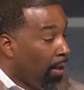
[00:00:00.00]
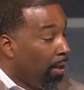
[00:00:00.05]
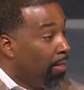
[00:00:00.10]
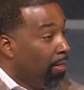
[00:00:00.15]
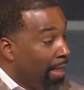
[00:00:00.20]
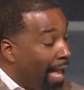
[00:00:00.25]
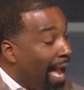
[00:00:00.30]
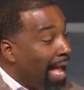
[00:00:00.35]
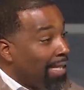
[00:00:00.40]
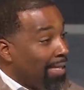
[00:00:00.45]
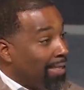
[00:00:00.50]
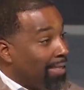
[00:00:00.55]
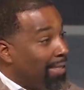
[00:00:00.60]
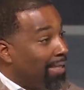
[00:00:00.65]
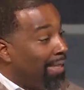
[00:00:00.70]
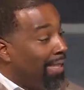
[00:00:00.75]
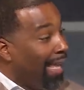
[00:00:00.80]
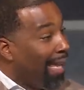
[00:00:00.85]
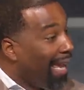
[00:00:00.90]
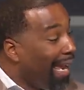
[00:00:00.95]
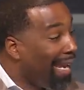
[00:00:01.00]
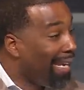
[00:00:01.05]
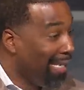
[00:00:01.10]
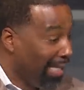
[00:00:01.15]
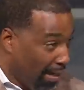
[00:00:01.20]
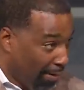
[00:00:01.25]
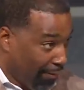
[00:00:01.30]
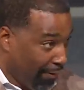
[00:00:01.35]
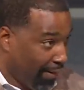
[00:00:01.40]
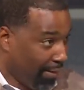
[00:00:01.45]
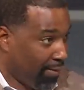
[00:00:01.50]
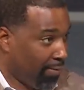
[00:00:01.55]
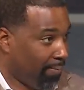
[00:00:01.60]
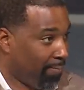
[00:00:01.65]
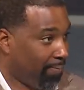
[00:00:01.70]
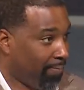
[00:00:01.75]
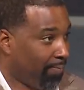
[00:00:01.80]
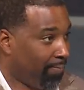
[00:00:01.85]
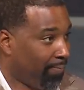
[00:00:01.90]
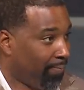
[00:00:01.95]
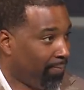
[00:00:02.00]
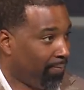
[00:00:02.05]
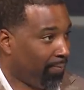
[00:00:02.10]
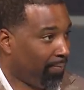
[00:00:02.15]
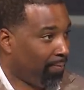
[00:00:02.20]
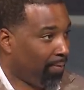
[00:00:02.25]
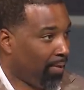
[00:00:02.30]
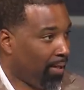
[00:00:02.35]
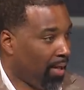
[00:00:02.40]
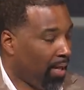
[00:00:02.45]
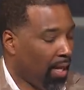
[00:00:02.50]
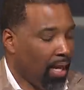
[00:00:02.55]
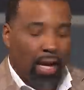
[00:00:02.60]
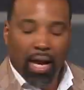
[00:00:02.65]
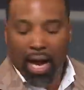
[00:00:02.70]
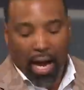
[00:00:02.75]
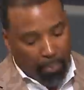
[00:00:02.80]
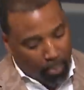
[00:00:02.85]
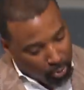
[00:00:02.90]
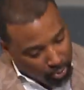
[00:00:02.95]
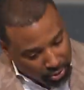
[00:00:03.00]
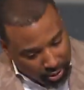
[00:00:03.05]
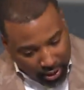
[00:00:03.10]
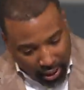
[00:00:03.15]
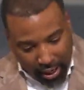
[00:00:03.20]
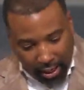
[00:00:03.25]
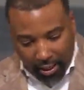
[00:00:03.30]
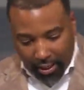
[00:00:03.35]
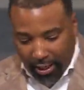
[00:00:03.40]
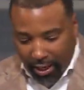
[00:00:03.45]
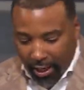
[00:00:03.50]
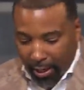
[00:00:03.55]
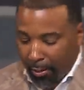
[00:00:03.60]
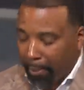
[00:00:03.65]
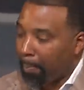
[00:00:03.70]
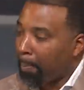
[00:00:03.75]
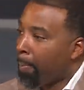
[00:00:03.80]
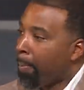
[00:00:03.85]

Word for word: that's the end of it. I'm gonna say it again